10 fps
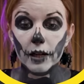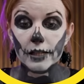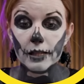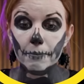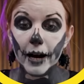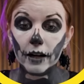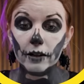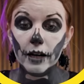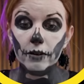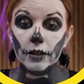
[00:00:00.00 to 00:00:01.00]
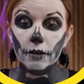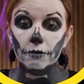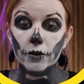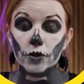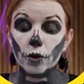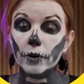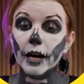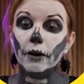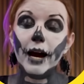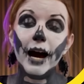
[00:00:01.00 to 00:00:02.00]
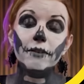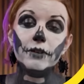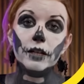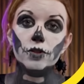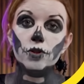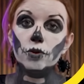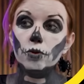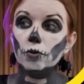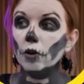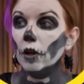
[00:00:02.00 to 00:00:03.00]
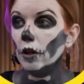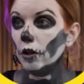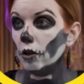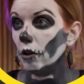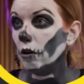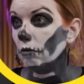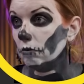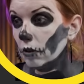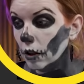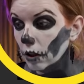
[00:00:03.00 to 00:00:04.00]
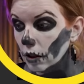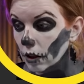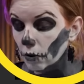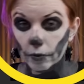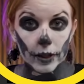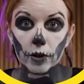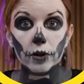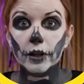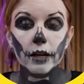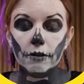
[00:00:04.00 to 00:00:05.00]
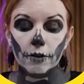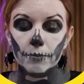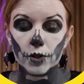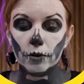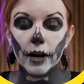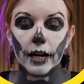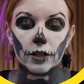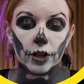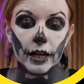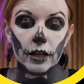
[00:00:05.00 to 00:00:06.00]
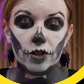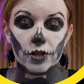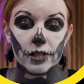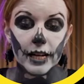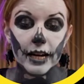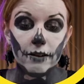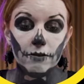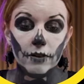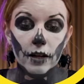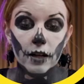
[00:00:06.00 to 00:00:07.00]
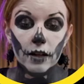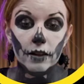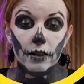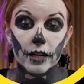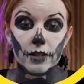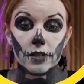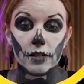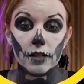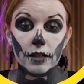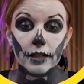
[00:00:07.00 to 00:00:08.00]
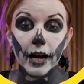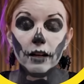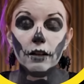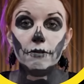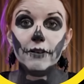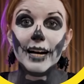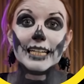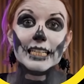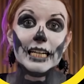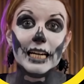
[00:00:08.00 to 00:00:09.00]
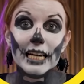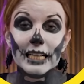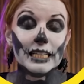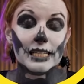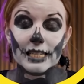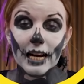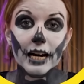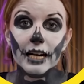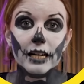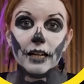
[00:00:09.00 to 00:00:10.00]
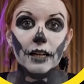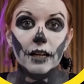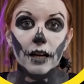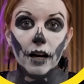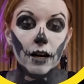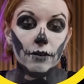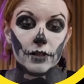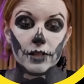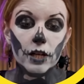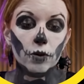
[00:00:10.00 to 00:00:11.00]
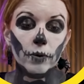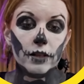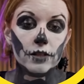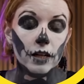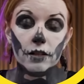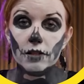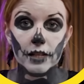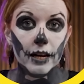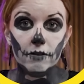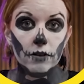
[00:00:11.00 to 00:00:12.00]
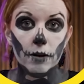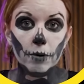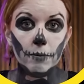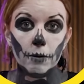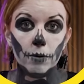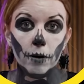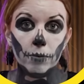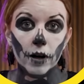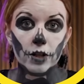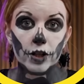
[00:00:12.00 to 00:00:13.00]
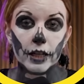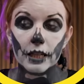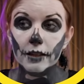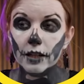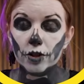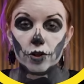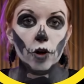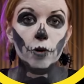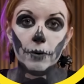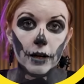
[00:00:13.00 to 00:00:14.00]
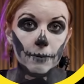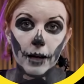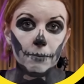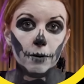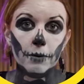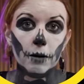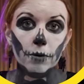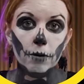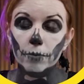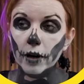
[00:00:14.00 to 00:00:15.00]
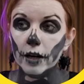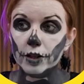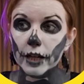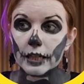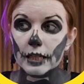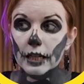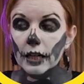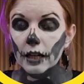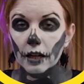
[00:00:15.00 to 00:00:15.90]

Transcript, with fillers: plus the background in the future without having to, you know, recreate it from scratch. I can just save this title effect inside of a sequence and save the Premiere Pro project and then just open up that Premiere Pro project